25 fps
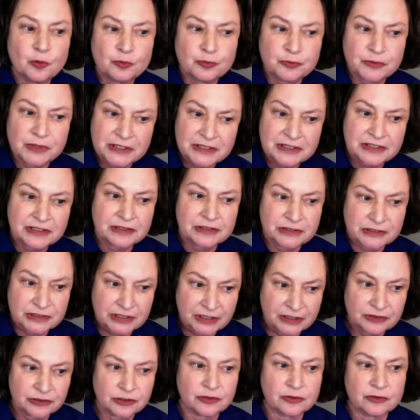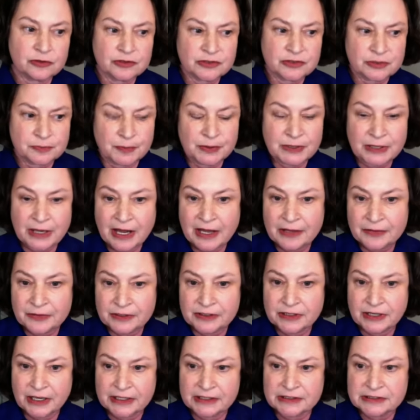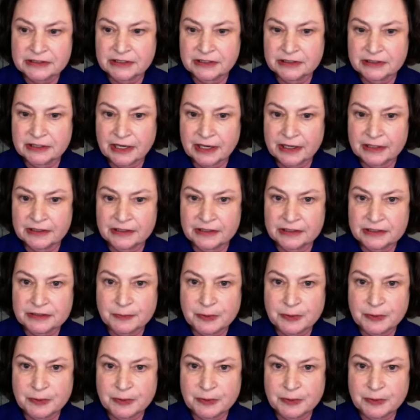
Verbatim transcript: this continues beyond the 1990s,